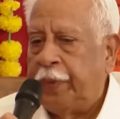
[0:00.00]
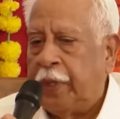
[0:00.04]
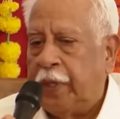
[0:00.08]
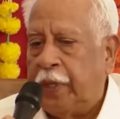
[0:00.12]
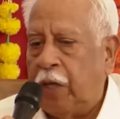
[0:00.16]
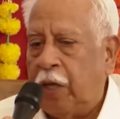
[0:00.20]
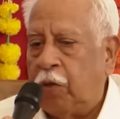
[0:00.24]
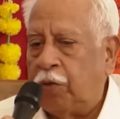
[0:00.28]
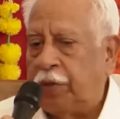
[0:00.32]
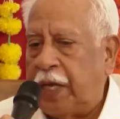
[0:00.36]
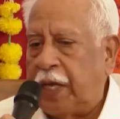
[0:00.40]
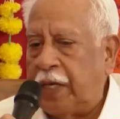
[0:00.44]

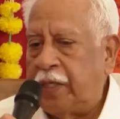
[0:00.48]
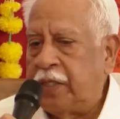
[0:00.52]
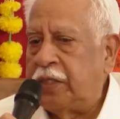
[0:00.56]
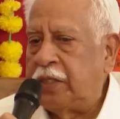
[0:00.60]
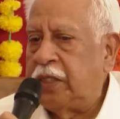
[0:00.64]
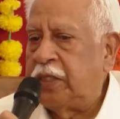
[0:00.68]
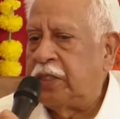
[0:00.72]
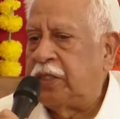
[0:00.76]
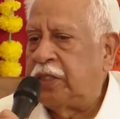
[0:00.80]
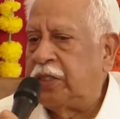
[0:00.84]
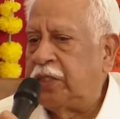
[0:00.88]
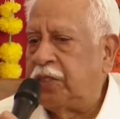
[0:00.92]
Now that is
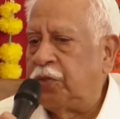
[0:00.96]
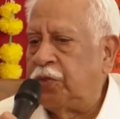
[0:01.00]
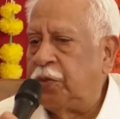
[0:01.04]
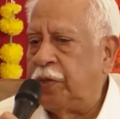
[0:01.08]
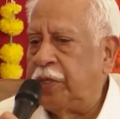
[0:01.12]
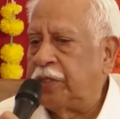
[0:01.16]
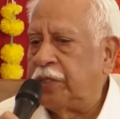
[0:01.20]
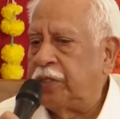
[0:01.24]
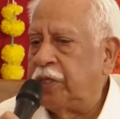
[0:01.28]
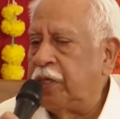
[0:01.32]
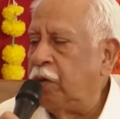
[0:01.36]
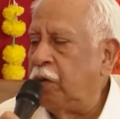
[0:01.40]
the
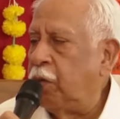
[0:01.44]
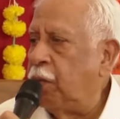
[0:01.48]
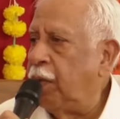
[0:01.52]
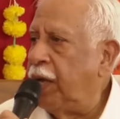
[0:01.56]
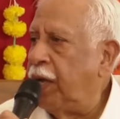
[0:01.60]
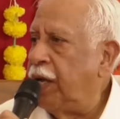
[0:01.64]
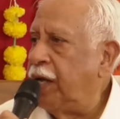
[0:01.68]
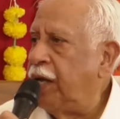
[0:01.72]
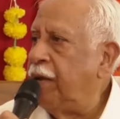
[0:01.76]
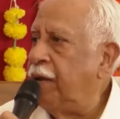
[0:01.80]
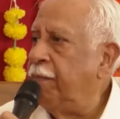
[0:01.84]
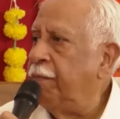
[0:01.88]
situation
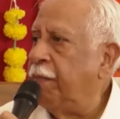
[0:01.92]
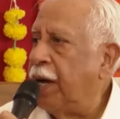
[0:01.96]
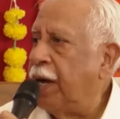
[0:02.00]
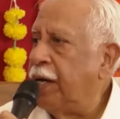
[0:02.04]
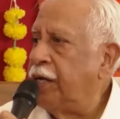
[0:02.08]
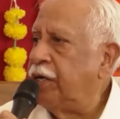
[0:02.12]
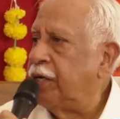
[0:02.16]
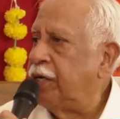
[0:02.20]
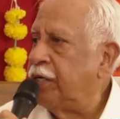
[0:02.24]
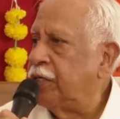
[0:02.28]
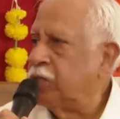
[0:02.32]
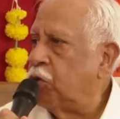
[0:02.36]
where he
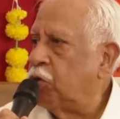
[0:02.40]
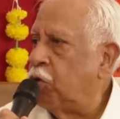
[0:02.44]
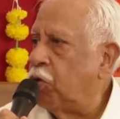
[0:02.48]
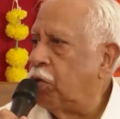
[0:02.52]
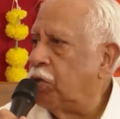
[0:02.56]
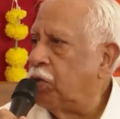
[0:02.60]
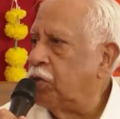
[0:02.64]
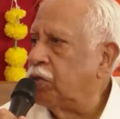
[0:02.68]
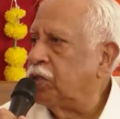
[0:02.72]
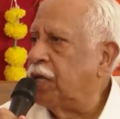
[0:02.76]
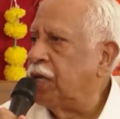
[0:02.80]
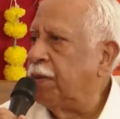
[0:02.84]
might
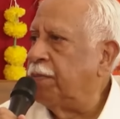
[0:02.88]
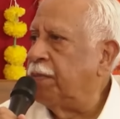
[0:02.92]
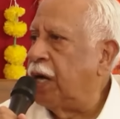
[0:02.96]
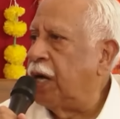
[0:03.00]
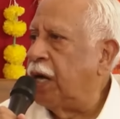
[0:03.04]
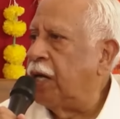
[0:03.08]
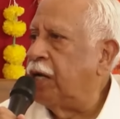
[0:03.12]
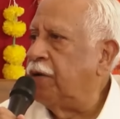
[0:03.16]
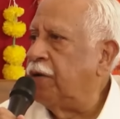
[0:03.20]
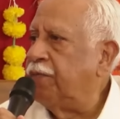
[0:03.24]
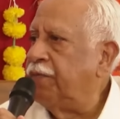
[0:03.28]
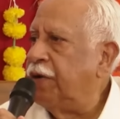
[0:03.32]
resort to some
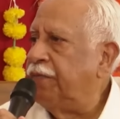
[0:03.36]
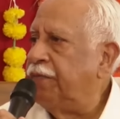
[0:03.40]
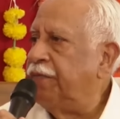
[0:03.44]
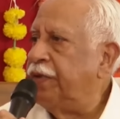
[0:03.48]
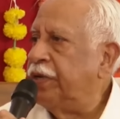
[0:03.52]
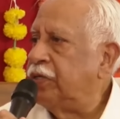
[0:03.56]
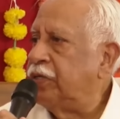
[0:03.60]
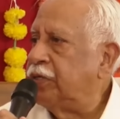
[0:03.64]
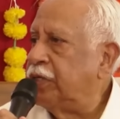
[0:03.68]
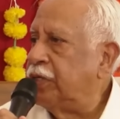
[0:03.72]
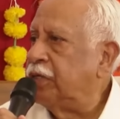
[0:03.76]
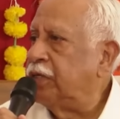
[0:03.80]
kind of
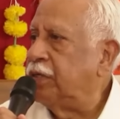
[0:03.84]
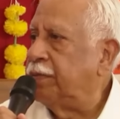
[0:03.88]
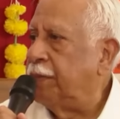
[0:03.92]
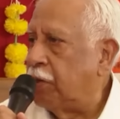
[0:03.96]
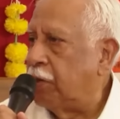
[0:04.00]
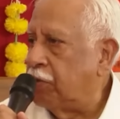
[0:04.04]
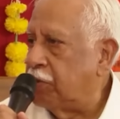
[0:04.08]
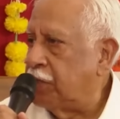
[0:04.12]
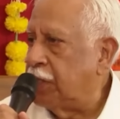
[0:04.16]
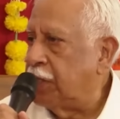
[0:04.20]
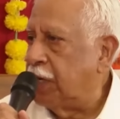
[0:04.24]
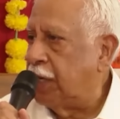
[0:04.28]
adventurism
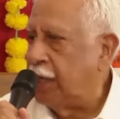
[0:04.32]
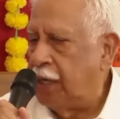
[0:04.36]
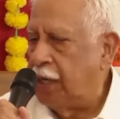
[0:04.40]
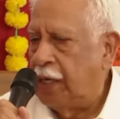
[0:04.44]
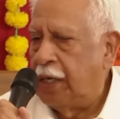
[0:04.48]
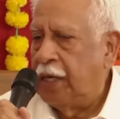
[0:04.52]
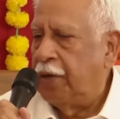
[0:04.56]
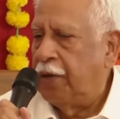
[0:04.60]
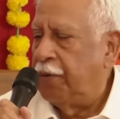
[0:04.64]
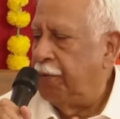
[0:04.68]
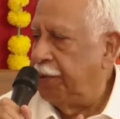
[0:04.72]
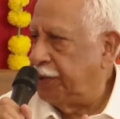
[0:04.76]
outside,
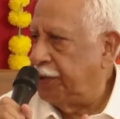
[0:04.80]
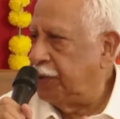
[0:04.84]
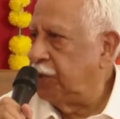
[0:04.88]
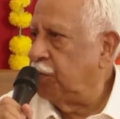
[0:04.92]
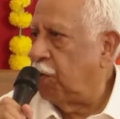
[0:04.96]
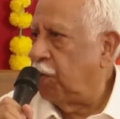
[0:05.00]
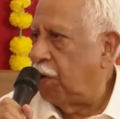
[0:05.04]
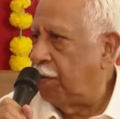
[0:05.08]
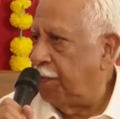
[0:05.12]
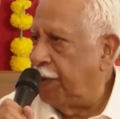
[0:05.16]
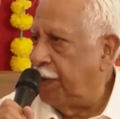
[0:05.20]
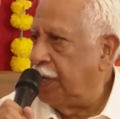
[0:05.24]
which is
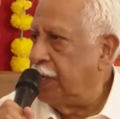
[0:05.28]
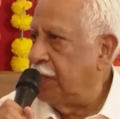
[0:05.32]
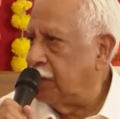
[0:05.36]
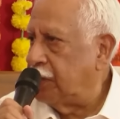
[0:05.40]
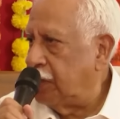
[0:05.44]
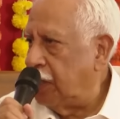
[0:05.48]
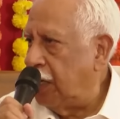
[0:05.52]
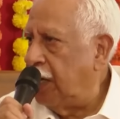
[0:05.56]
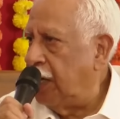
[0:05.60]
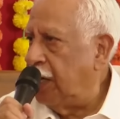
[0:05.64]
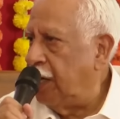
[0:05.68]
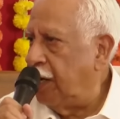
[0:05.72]
what
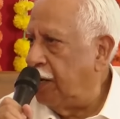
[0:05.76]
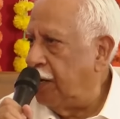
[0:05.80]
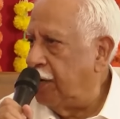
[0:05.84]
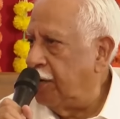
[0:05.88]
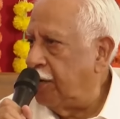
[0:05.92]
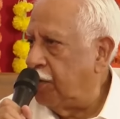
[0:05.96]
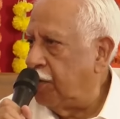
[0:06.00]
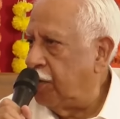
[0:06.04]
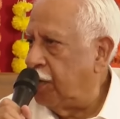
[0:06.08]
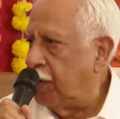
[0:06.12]
brings India into